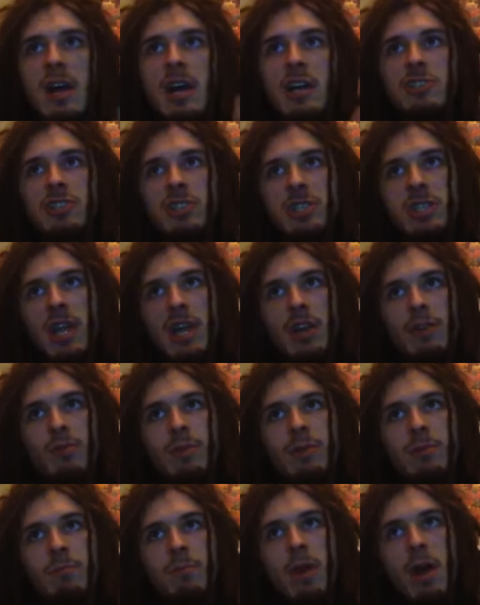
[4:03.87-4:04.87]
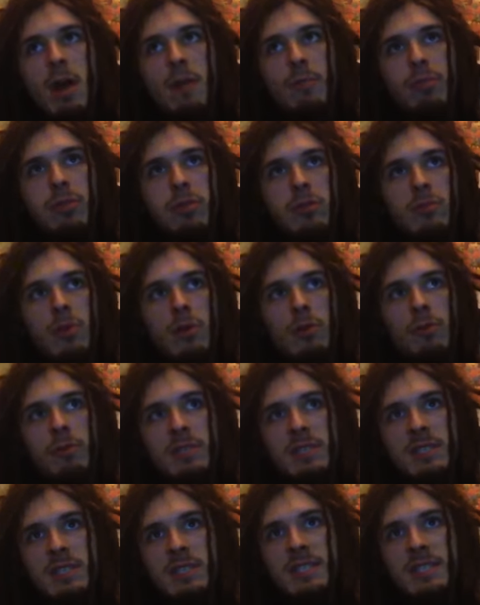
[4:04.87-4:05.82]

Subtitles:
Just like when Pluto was in